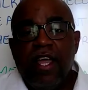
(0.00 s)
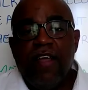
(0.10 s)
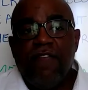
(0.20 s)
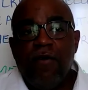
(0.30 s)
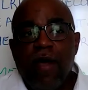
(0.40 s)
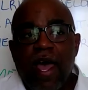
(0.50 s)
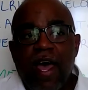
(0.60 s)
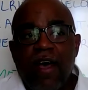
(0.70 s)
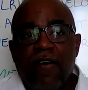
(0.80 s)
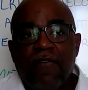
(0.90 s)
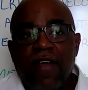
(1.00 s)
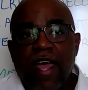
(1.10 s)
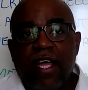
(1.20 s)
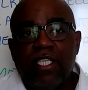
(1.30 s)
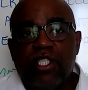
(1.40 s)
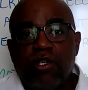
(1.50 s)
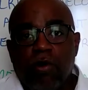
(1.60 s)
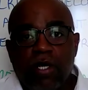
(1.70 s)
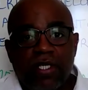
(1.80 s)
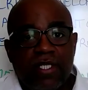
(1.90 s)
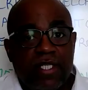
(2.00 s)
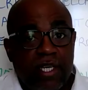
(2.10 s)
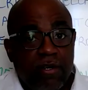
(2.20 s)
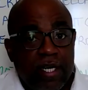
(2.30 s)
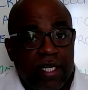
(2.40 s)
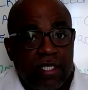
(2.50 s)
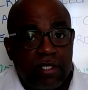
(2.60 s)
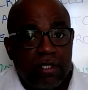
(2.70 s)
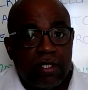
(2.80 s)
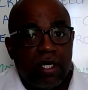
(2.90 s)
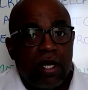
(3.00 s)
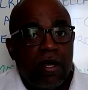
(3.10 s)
If you have a short series,